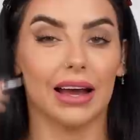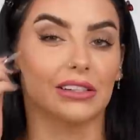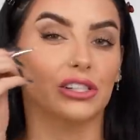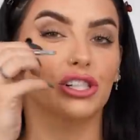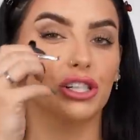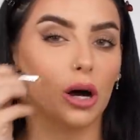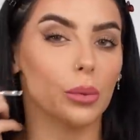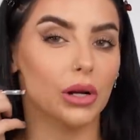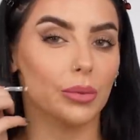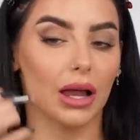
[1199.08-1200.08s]
and to
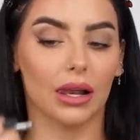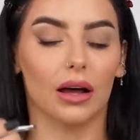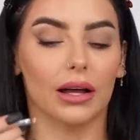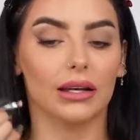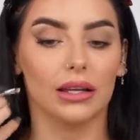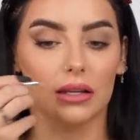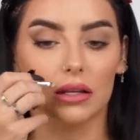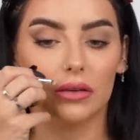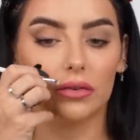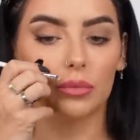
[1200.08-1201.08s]
sharpen up that line
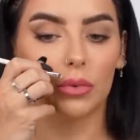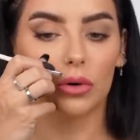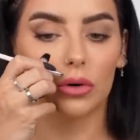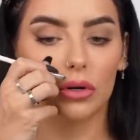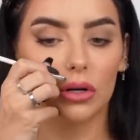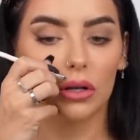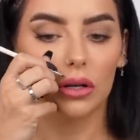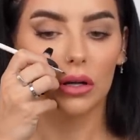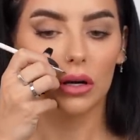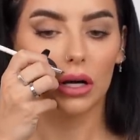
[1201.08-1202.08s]
even more,
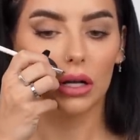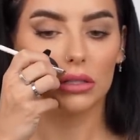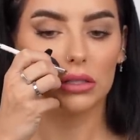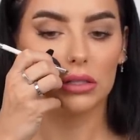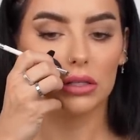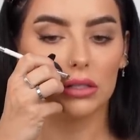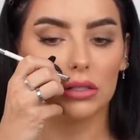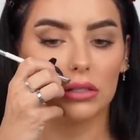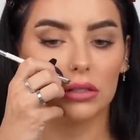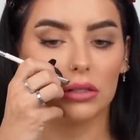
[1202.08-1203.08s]
I like to
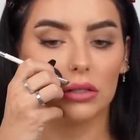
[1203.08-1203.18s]
just